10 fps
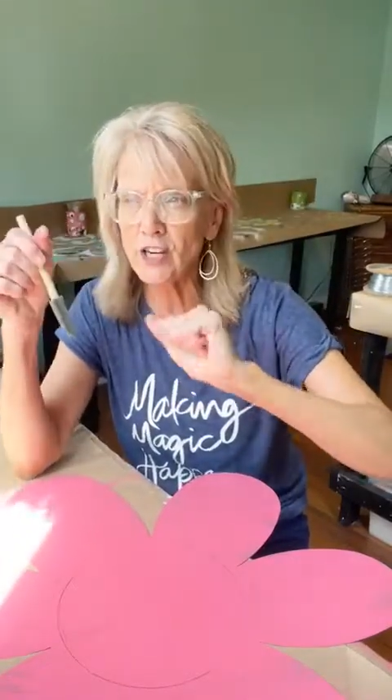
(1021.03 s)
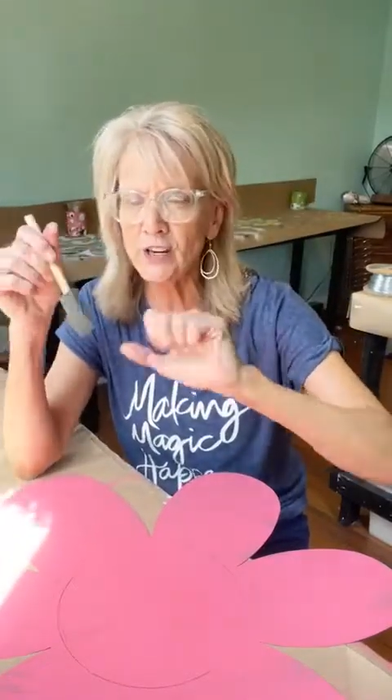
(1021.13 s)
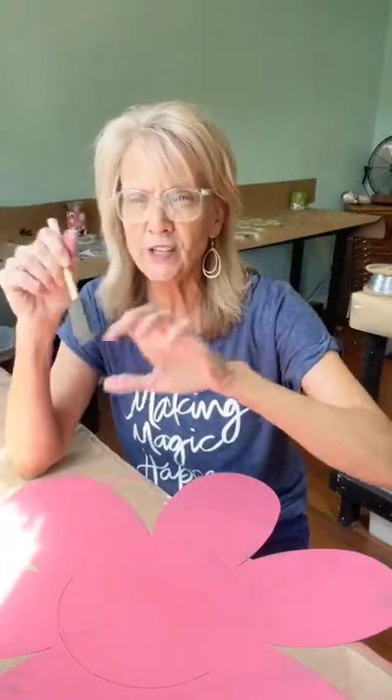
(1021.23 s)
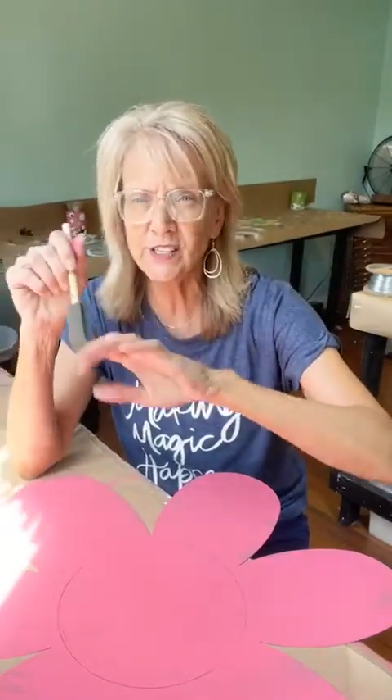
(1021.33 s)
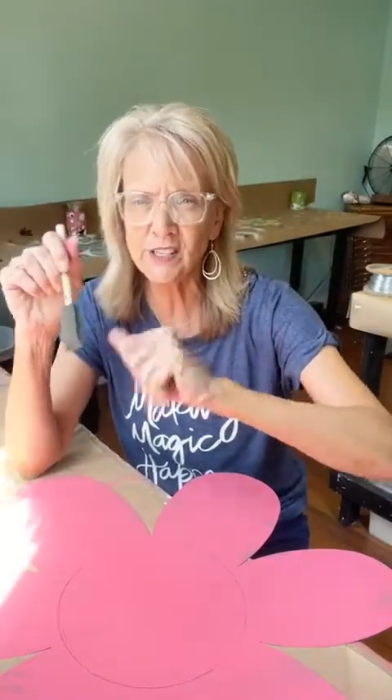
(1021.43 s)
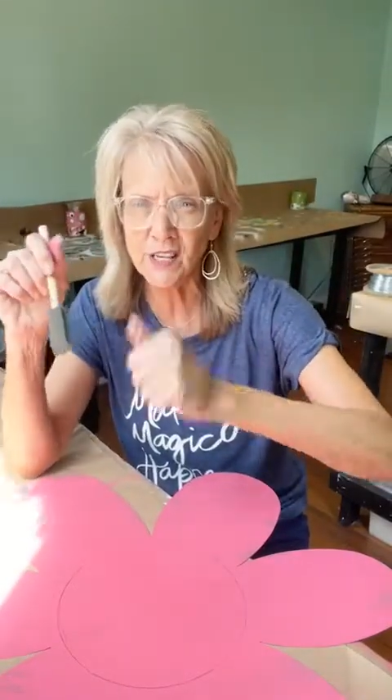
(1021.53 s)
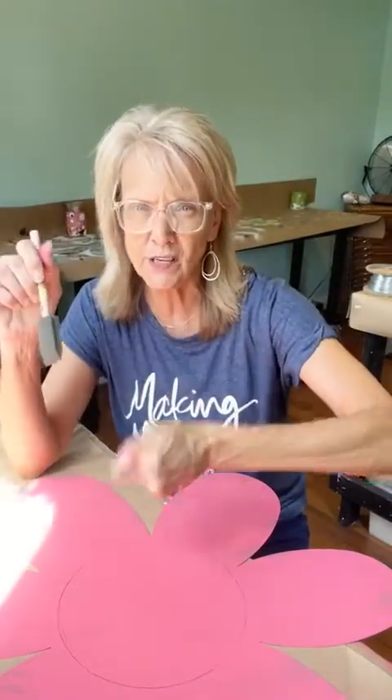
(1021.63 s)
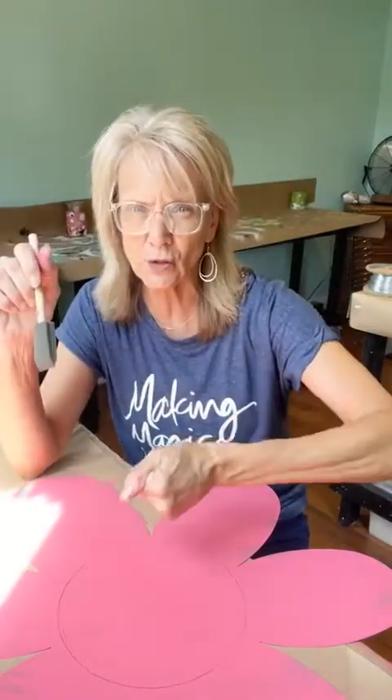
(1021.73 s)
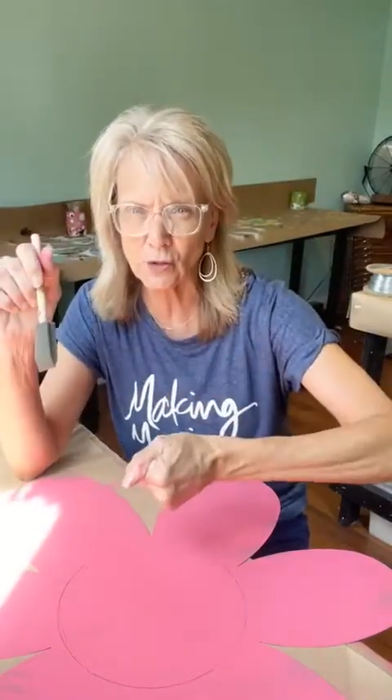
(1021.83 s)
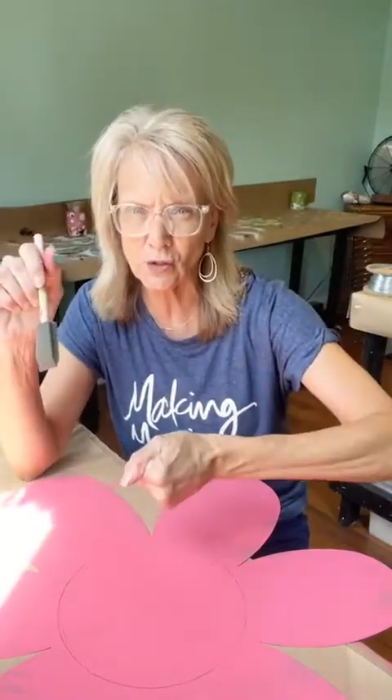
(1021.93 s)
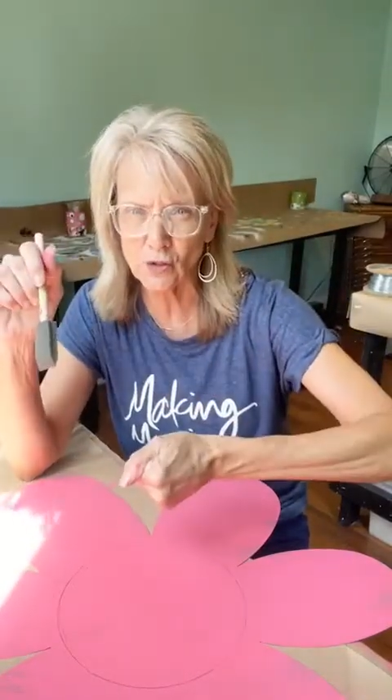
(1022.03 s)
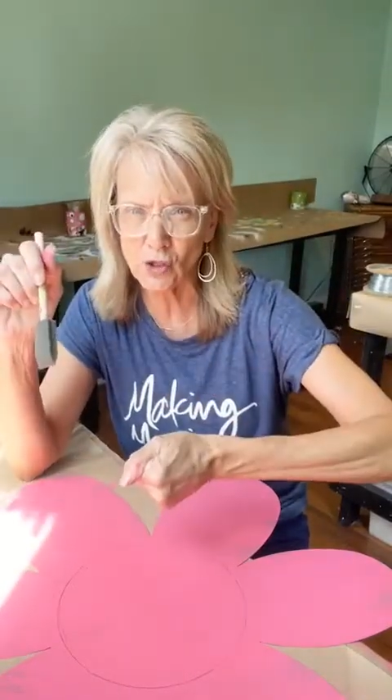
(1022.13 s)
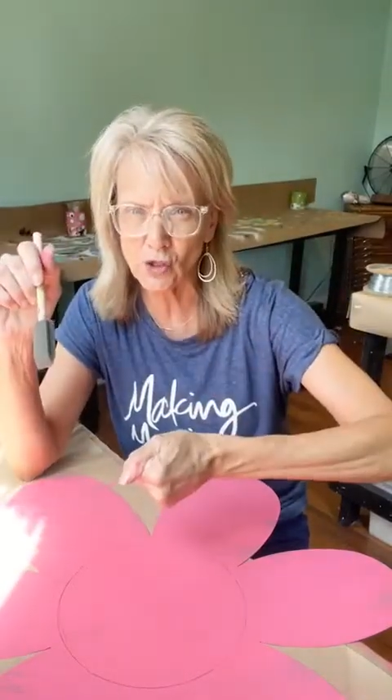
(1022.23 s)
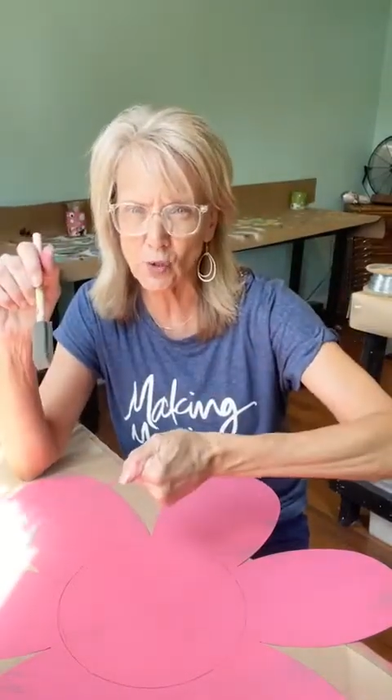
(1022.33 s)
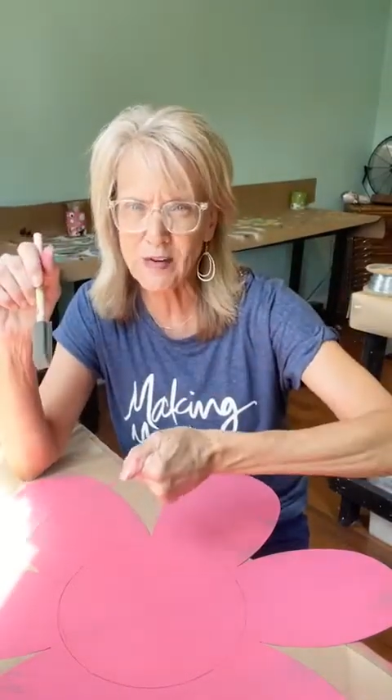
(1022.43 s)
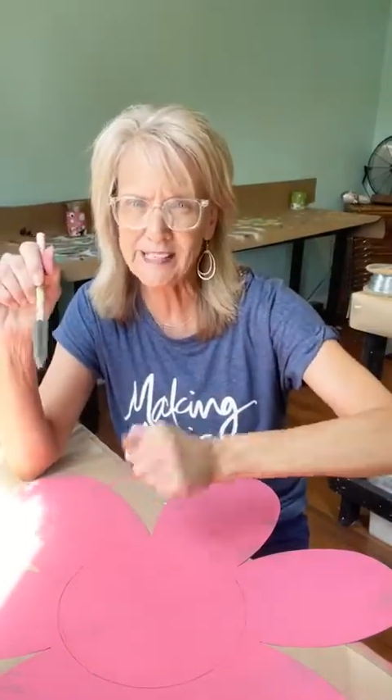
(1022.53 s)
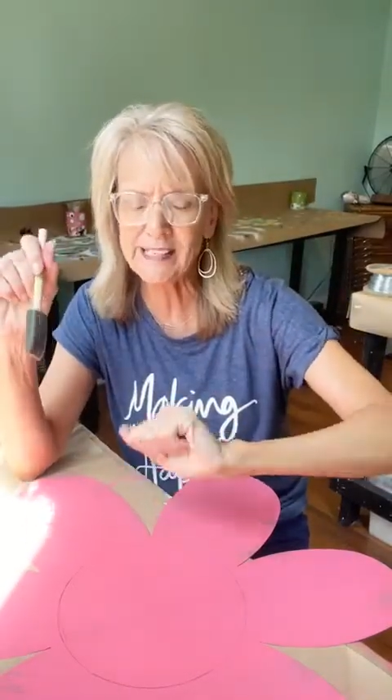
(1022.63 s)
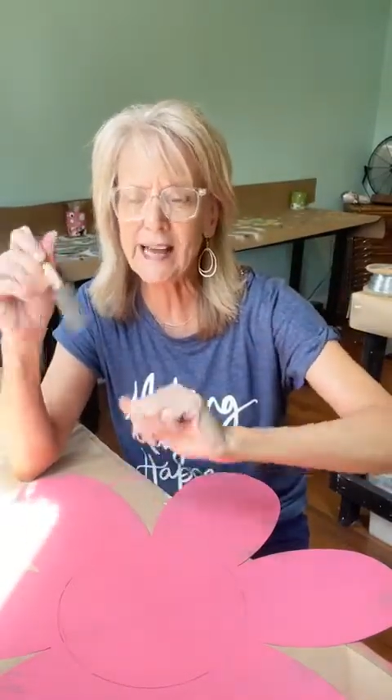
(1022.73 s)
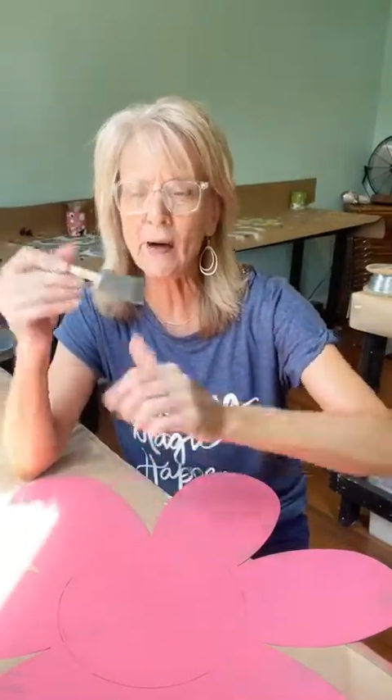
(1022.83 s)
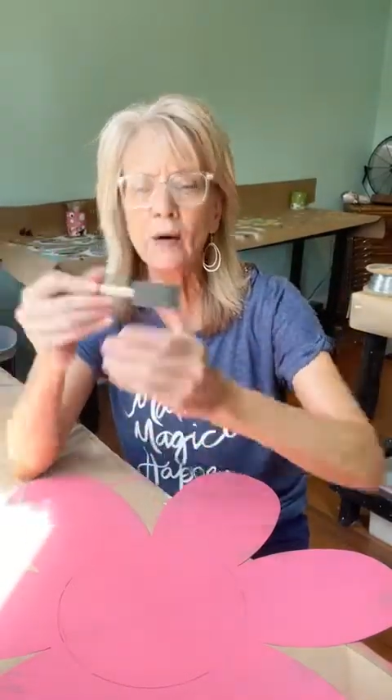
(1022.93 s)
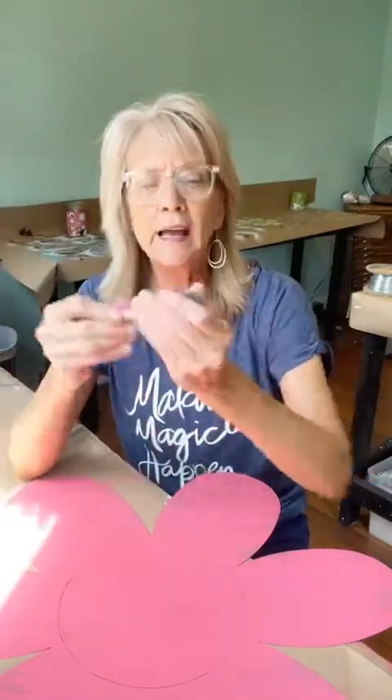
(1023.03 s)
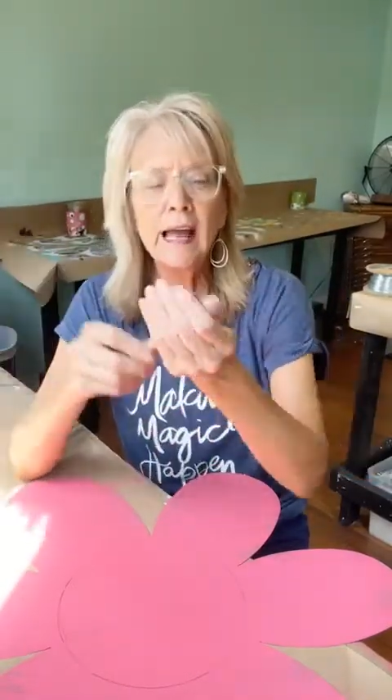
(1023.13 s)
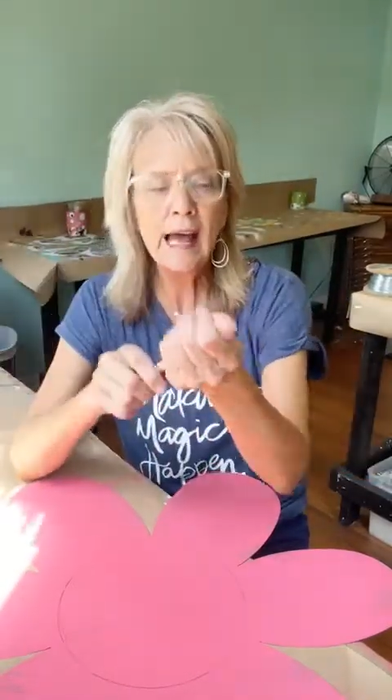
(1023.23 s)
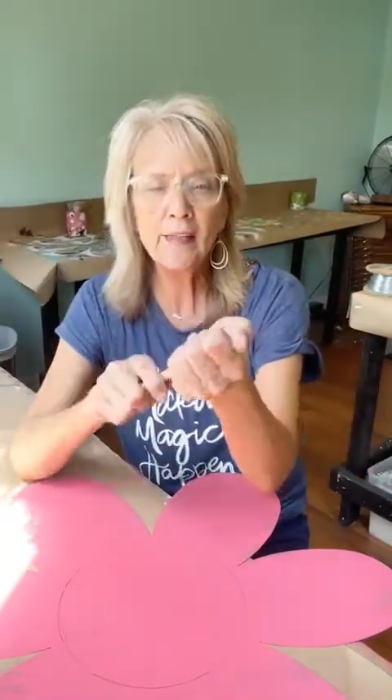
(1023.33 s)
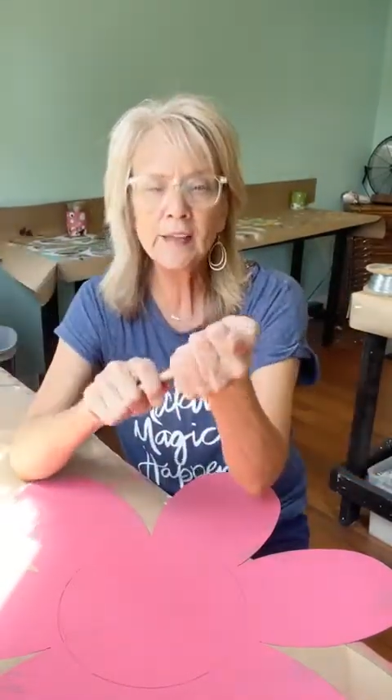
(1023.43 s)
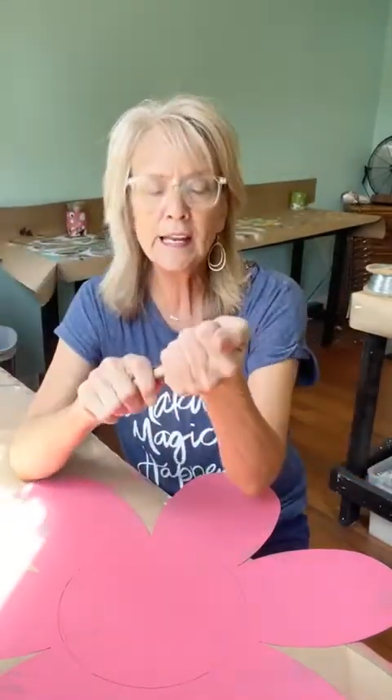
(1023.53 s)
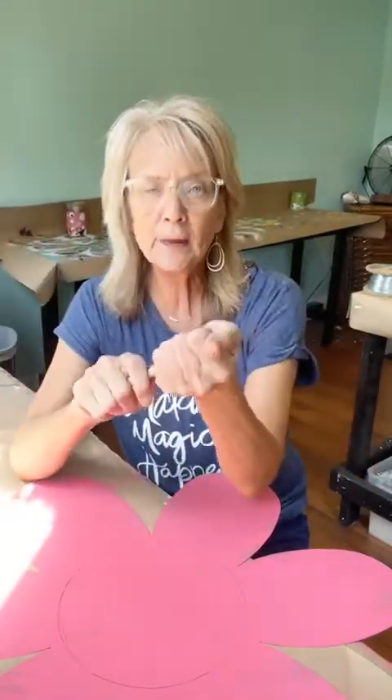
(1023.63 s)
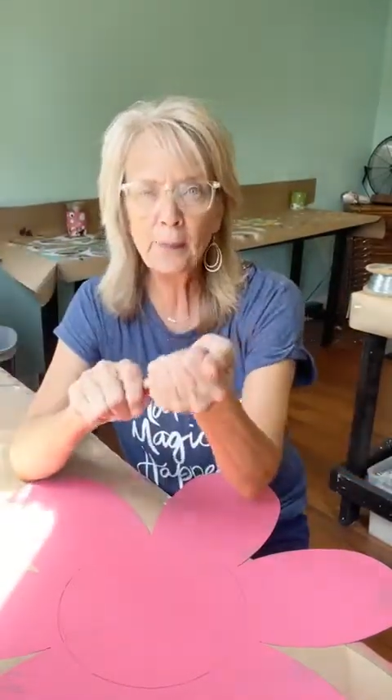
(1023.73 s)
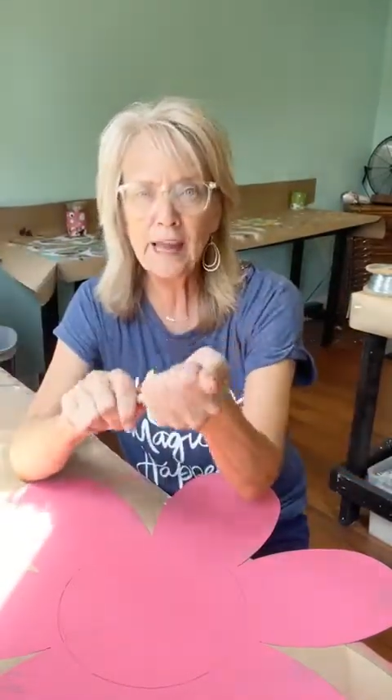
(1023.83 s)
it under the sink, squeeze it out, and then get